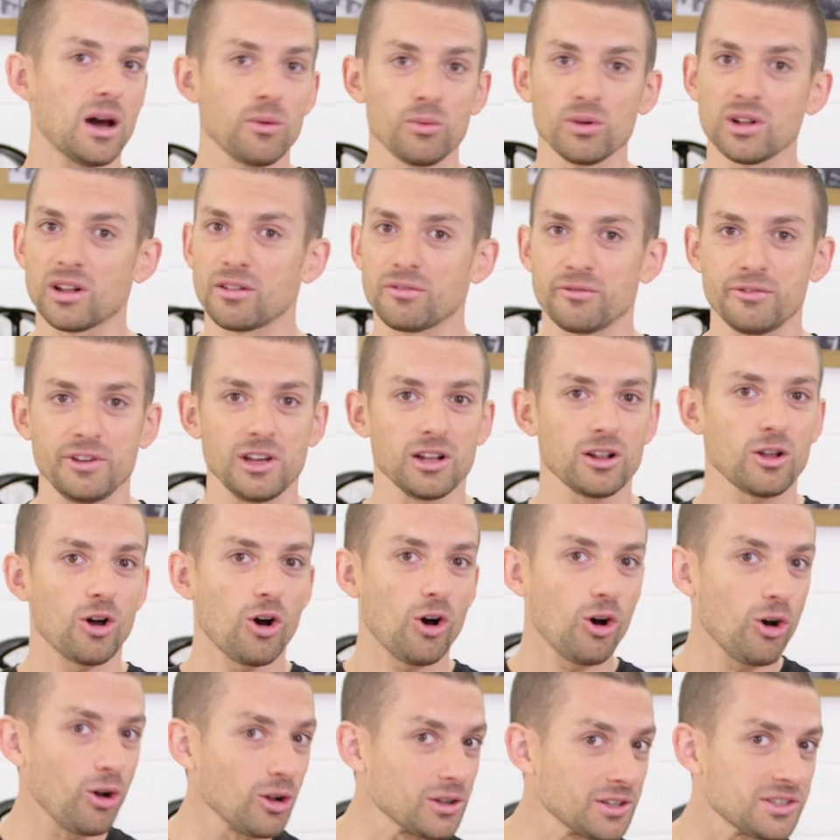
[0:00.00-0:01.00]
will unveil
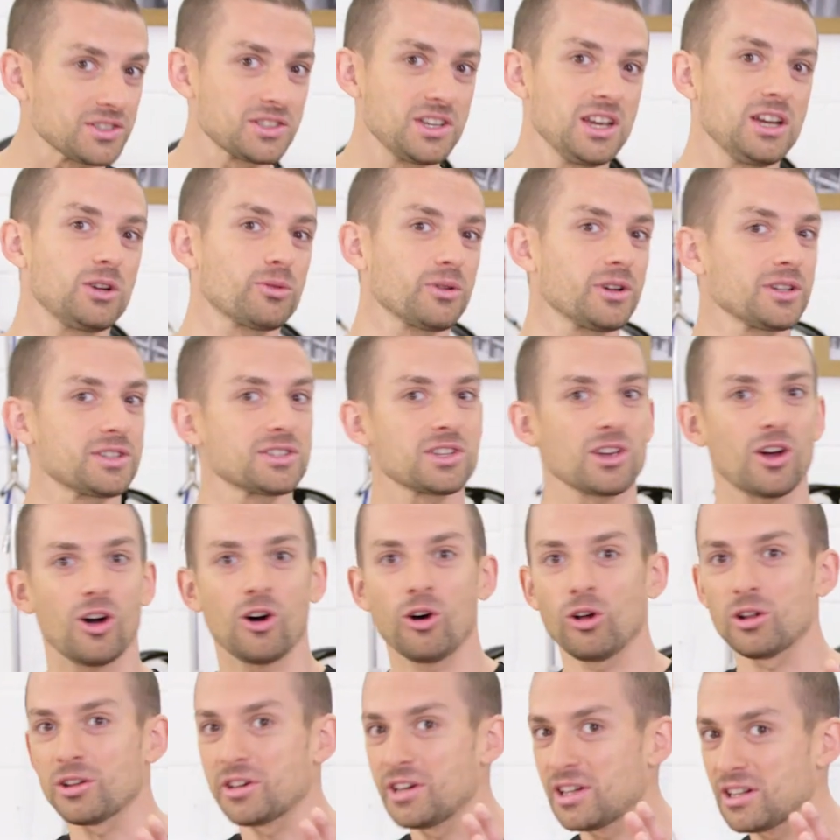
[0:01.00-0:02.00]
all the secrets,
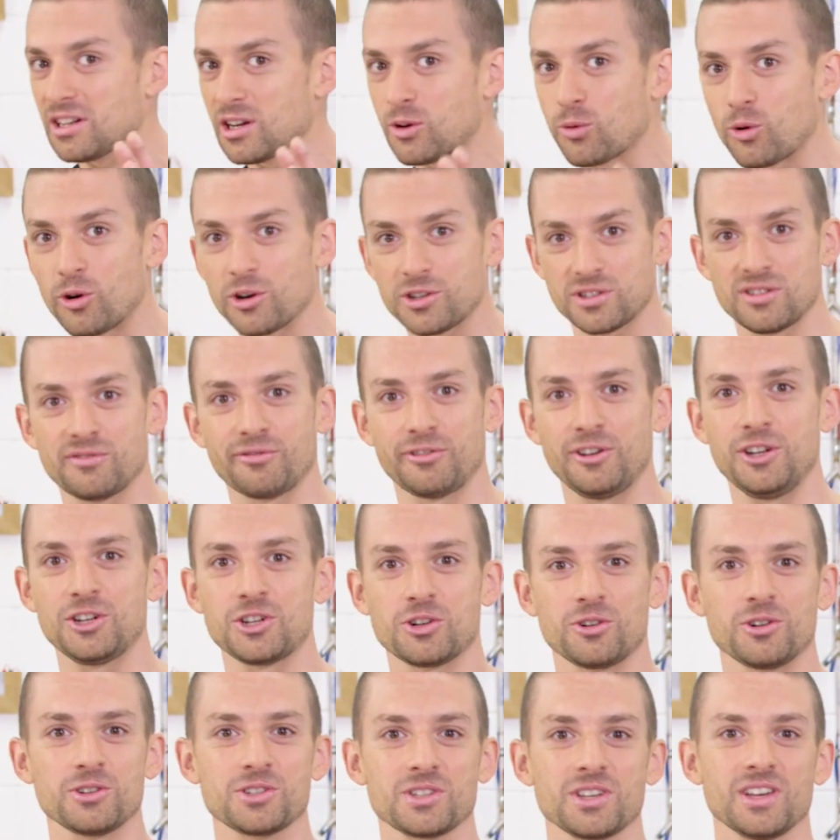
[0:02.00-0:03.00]
all the hidden quirks and
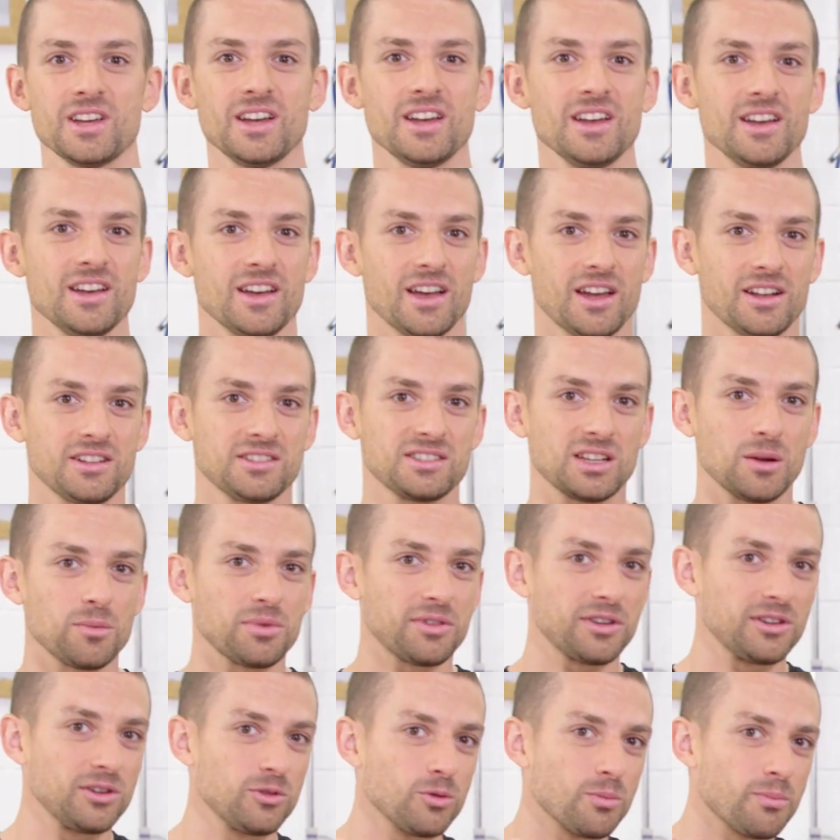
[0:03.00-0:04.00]
features, and
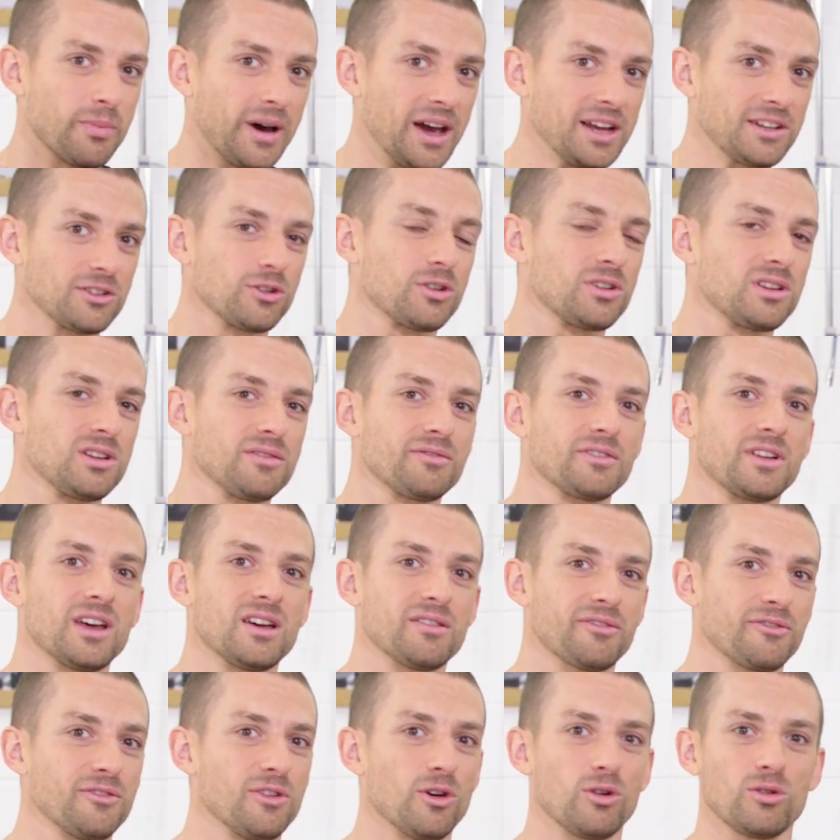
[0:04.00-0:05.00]
something you might not even
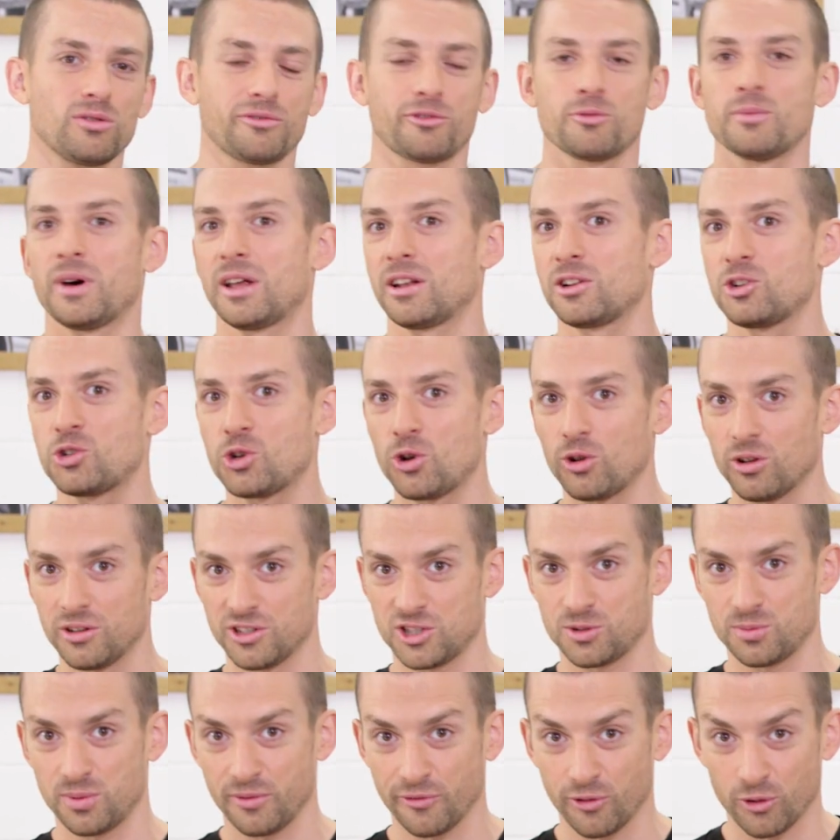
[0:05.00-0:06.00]
have known from other
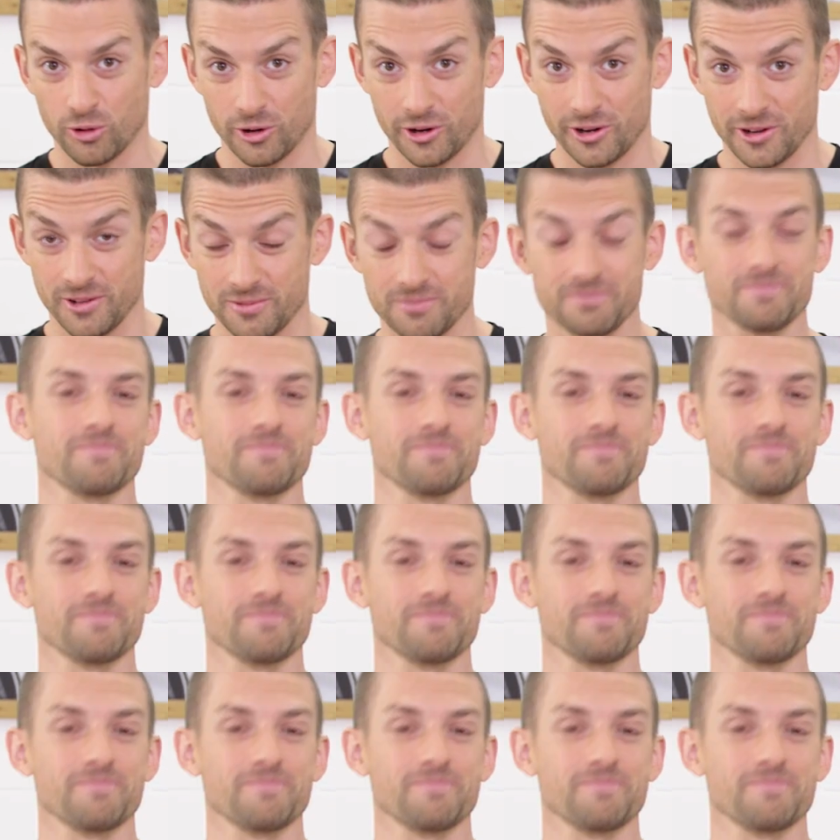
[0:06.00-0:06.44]
journalists before.